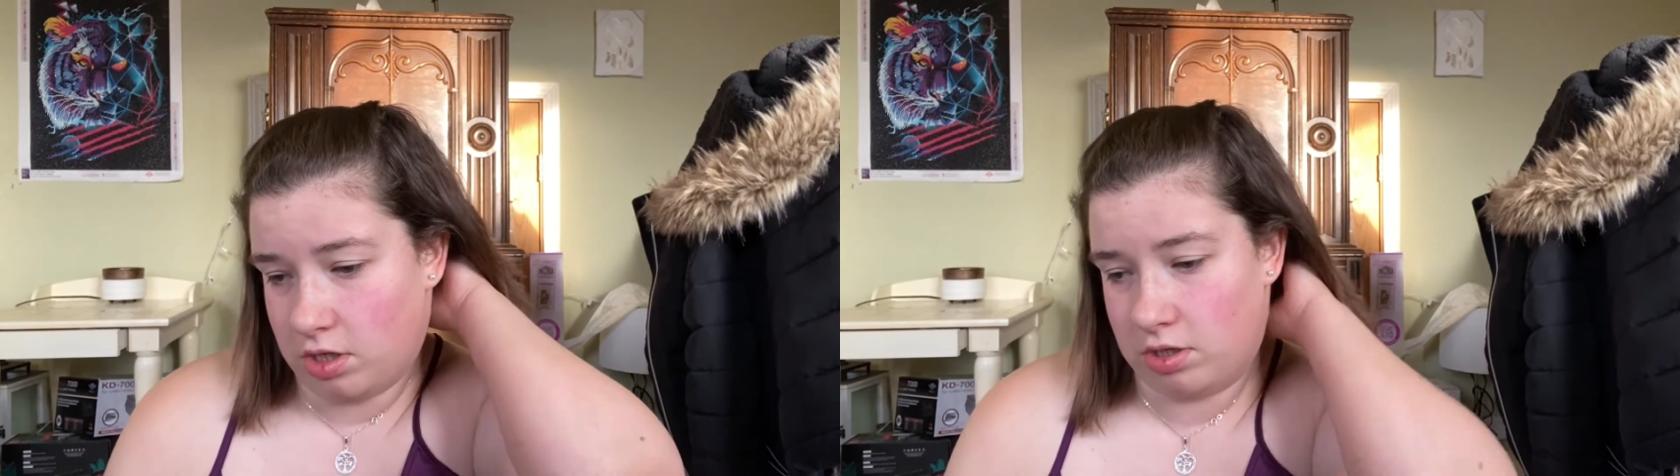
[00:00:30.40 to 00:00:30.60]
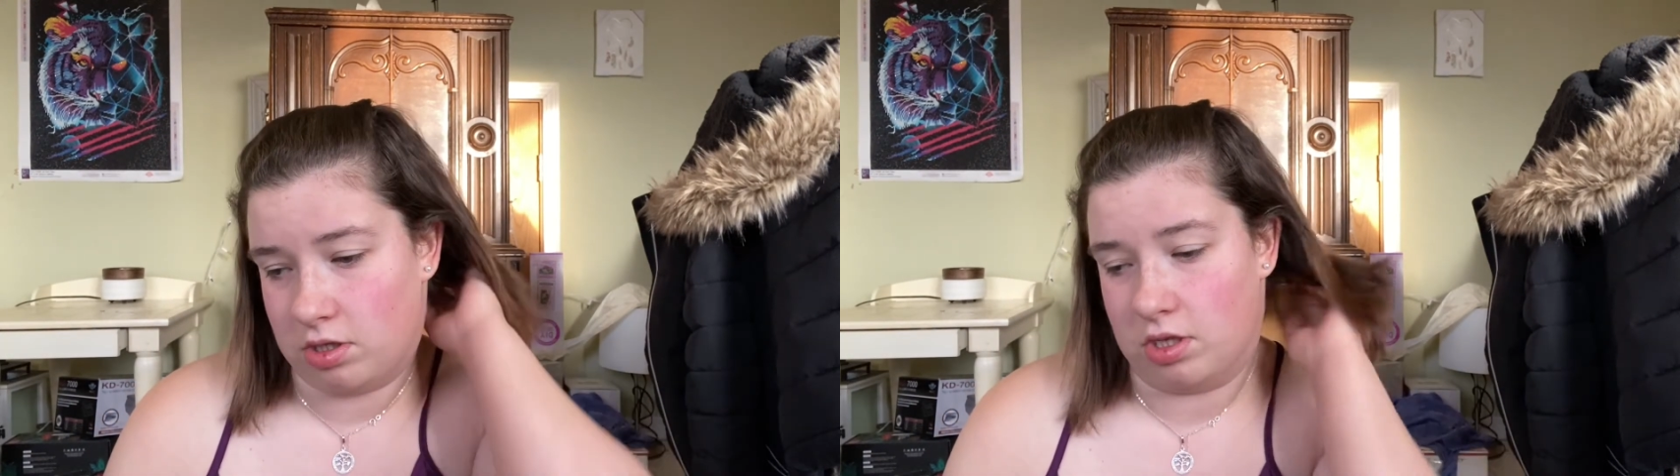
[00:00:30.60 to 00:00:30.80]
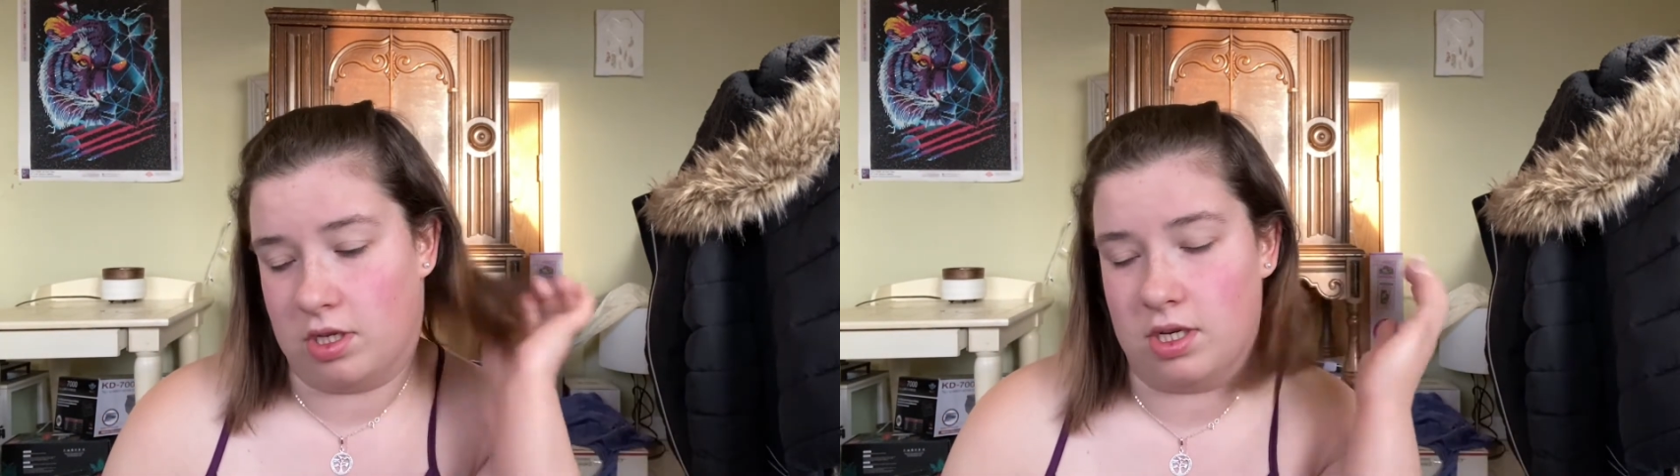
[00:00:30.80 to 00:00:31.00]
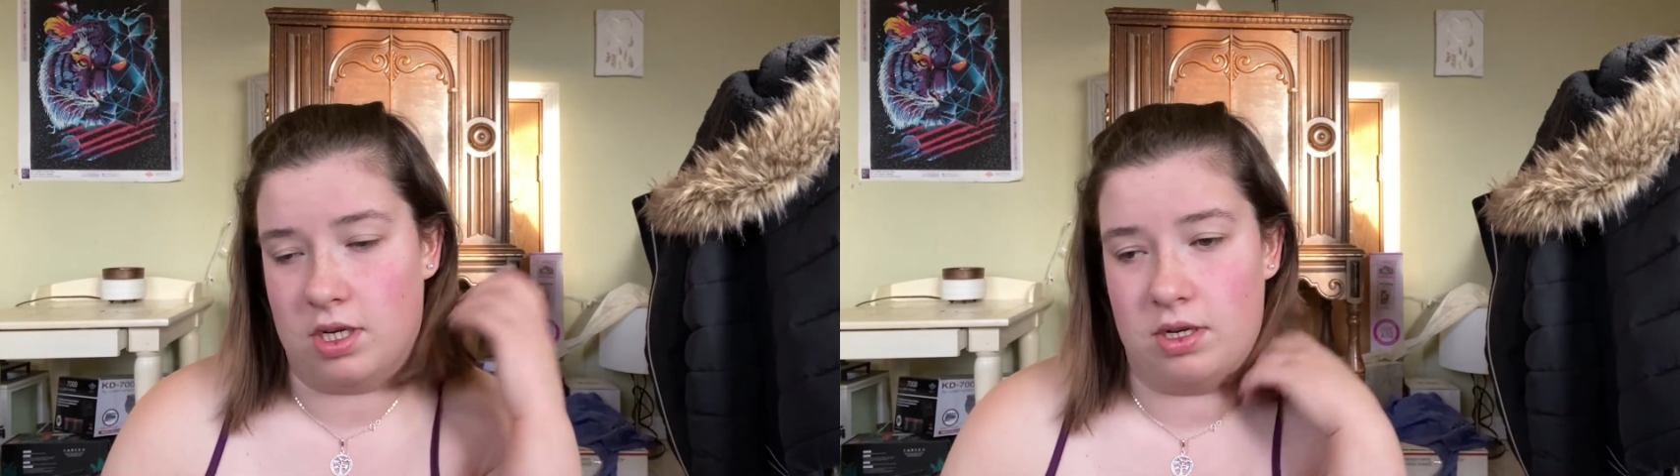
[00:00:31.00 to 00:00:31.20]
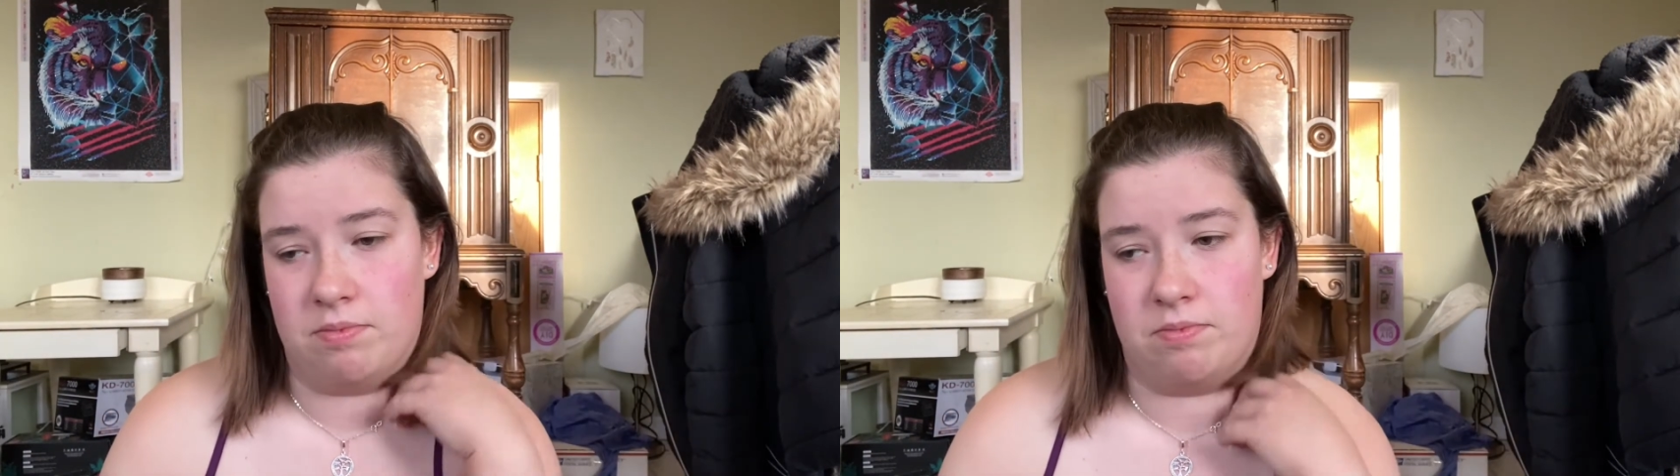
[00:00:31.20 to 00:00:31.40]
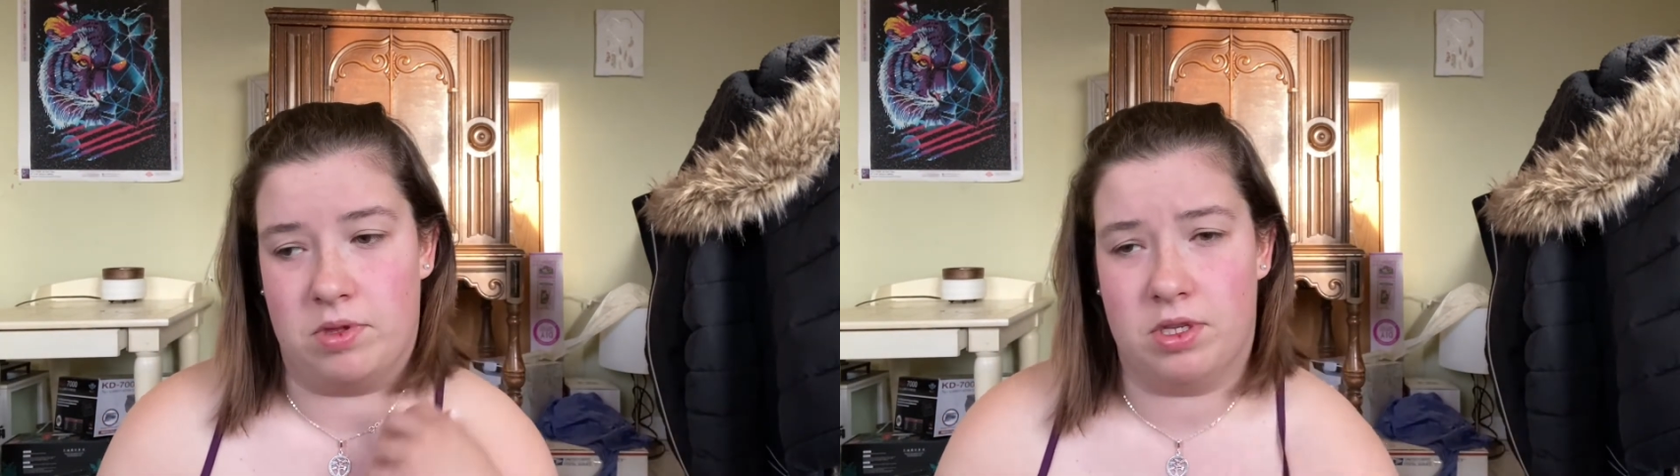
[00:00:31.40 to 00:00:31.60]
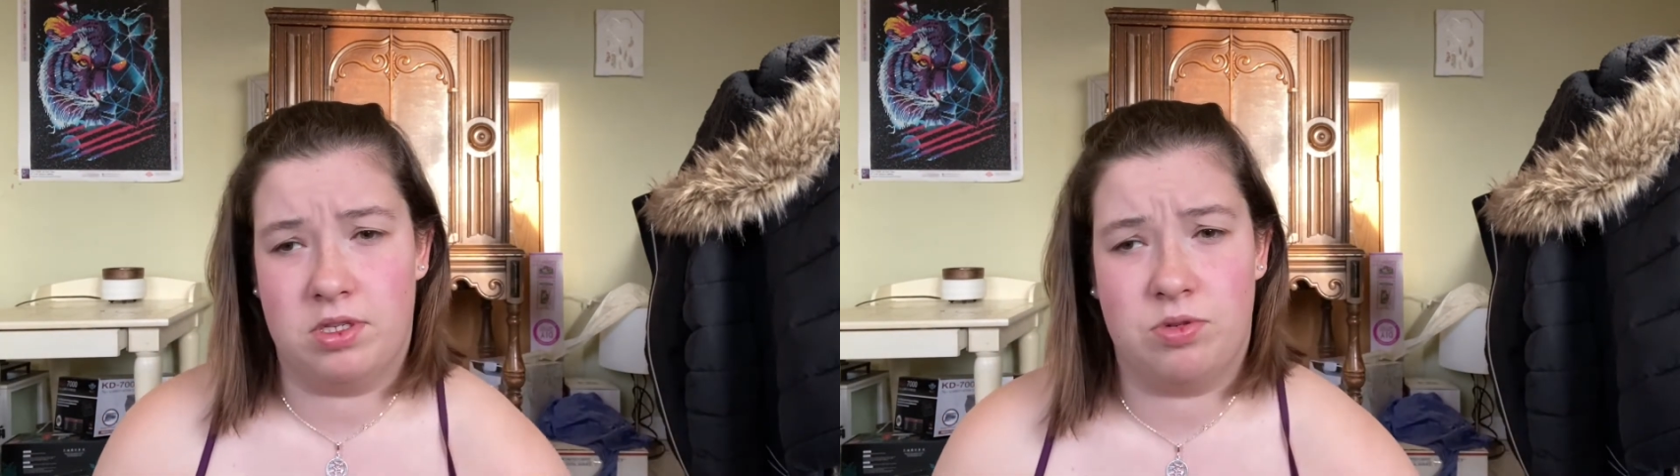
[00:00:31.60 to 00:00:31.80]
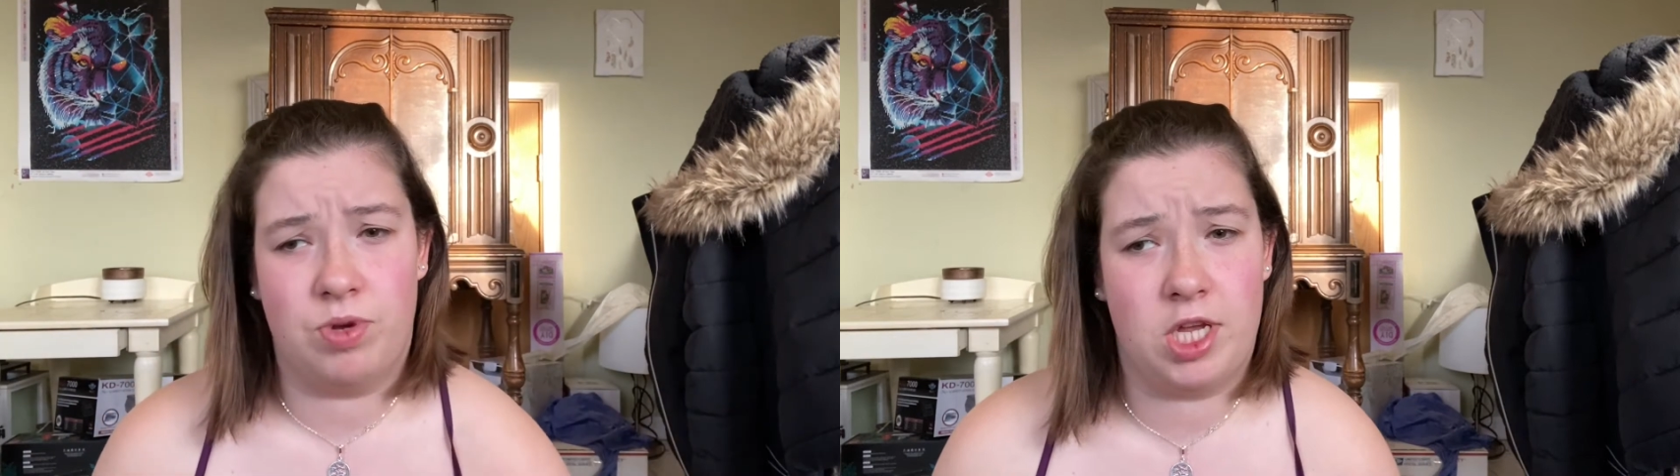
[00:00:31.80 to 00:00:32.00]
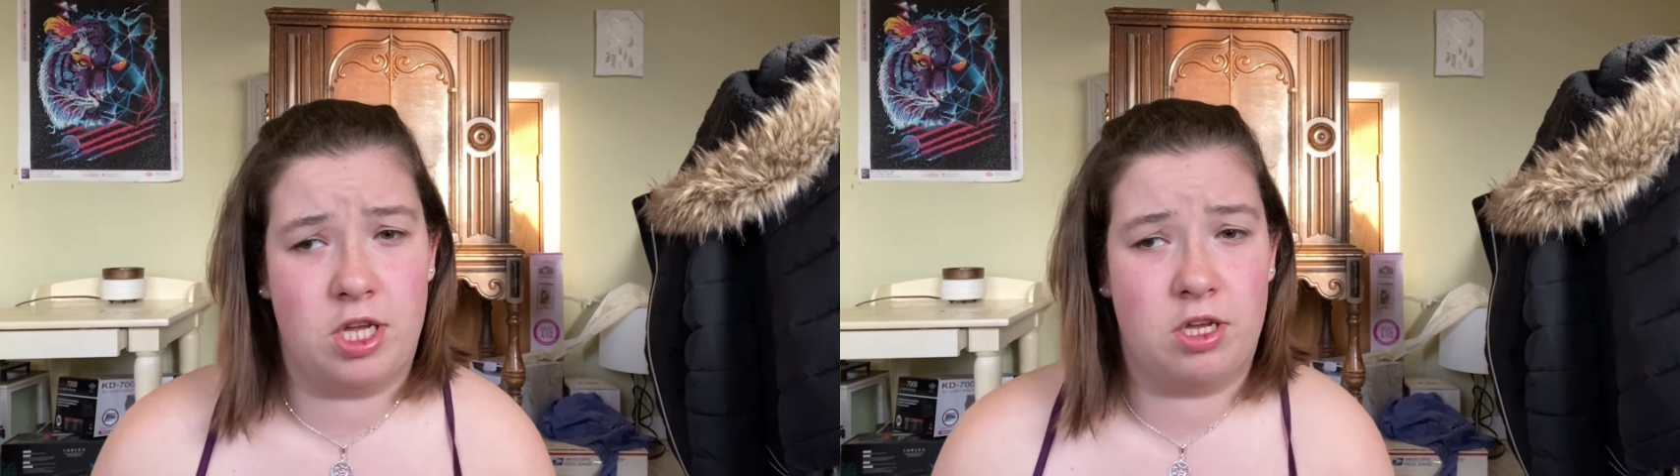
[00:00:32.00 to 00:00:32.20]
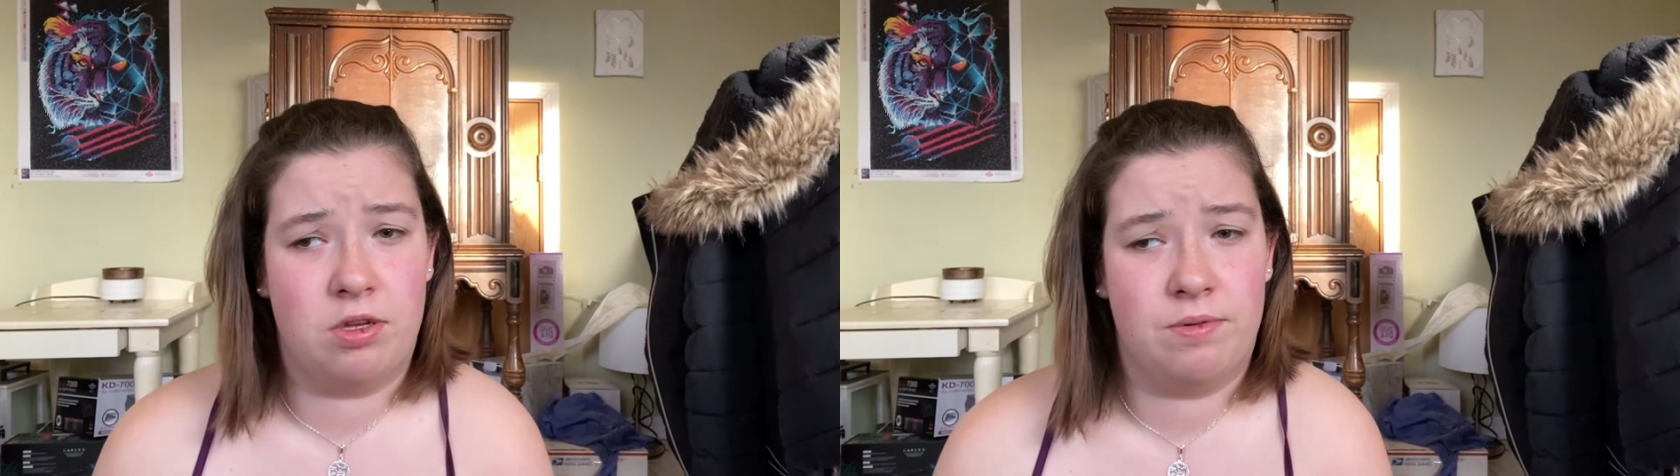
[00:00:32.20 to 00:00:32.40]
um, this
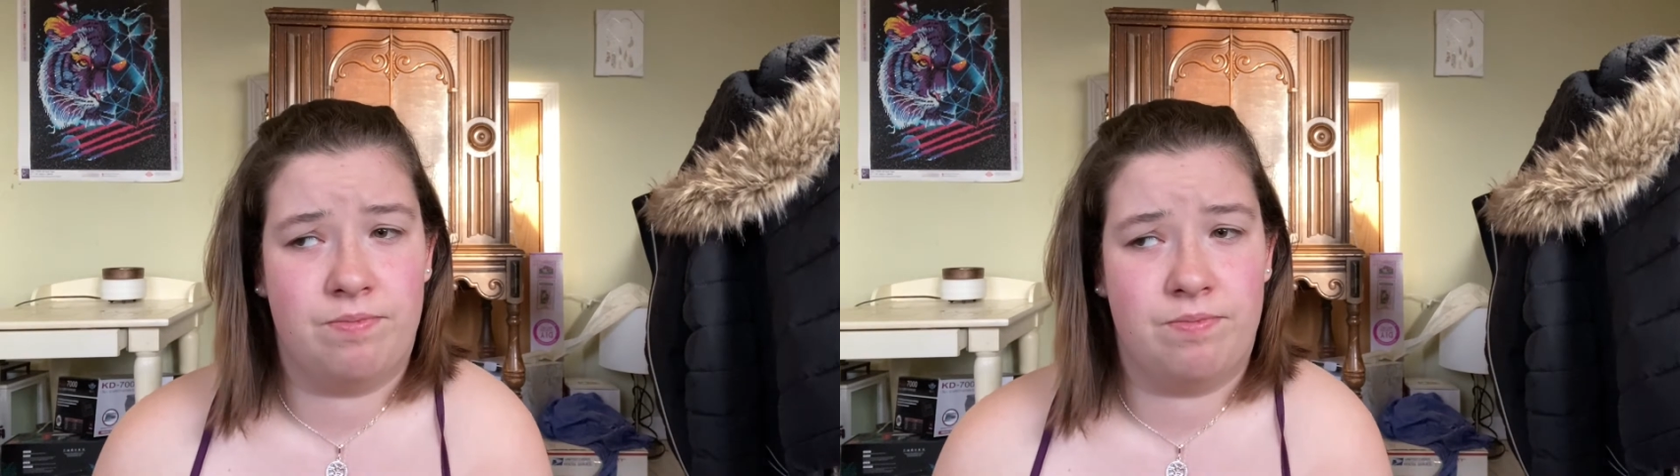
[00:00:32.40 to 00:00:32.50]
week